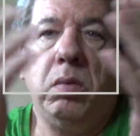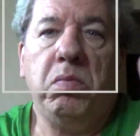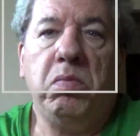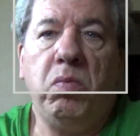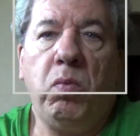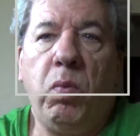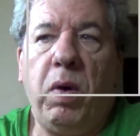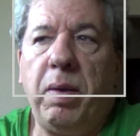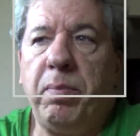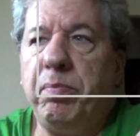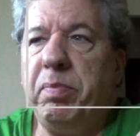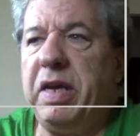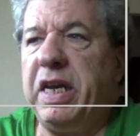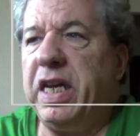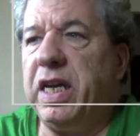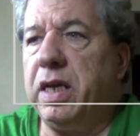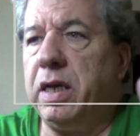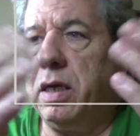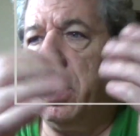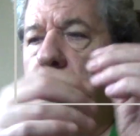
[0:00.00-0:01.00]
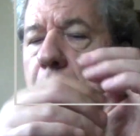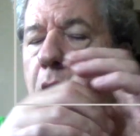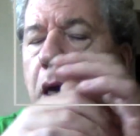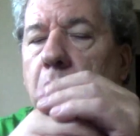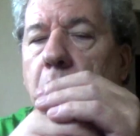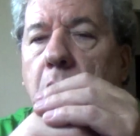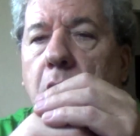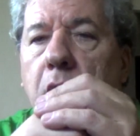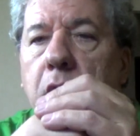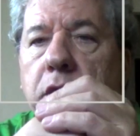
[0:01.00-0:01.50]
web meeting,
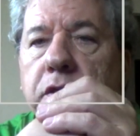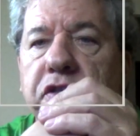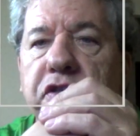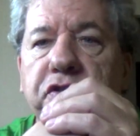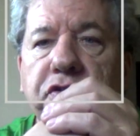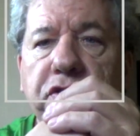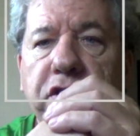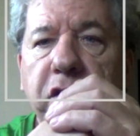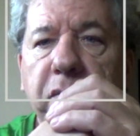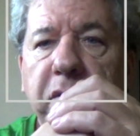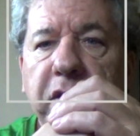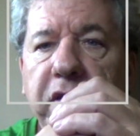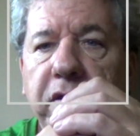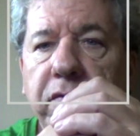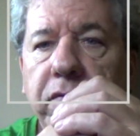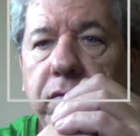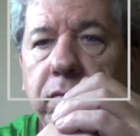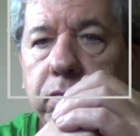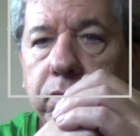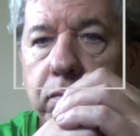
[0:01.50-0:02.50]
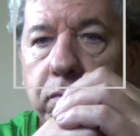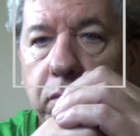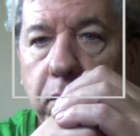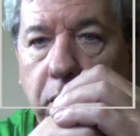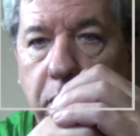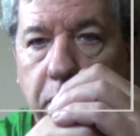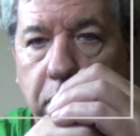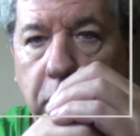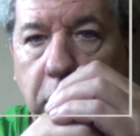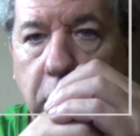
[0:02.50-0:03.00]
streaming
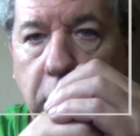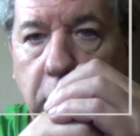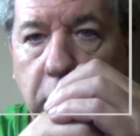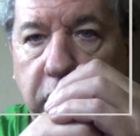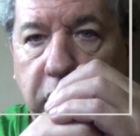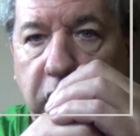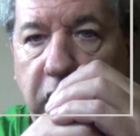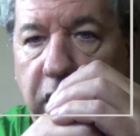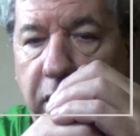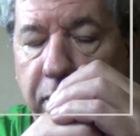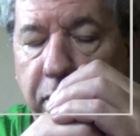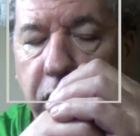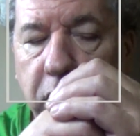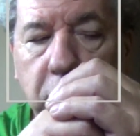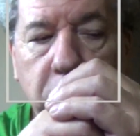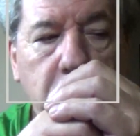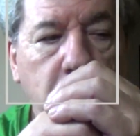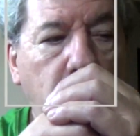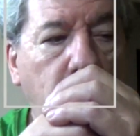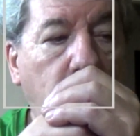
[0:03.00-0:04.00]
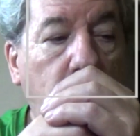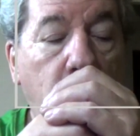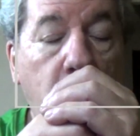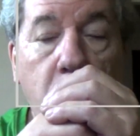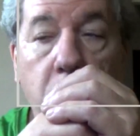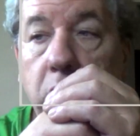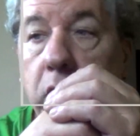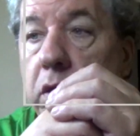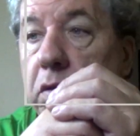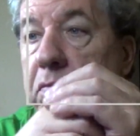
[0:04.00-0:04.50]
camera,
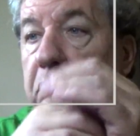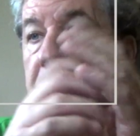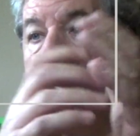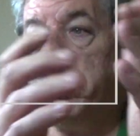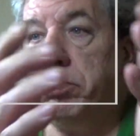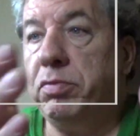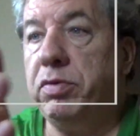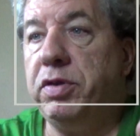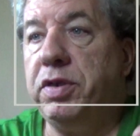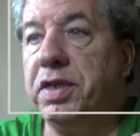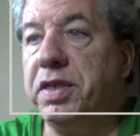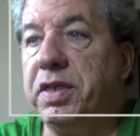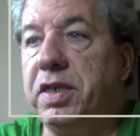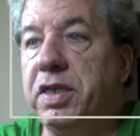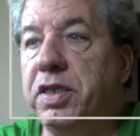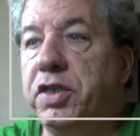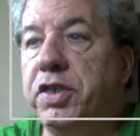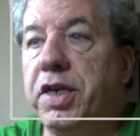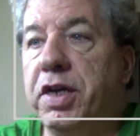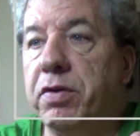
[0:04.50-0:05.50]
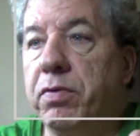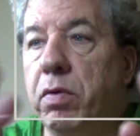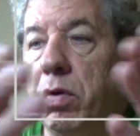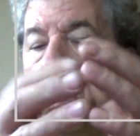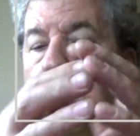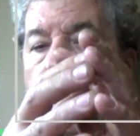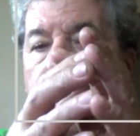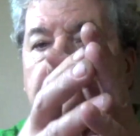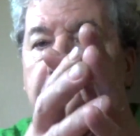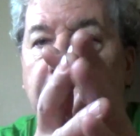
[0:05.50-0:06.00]
or just in general
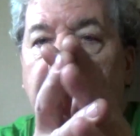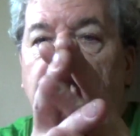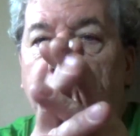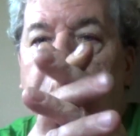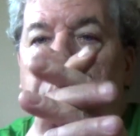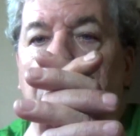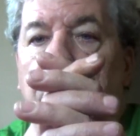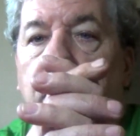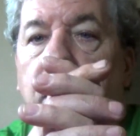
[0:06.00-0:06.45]
web camera.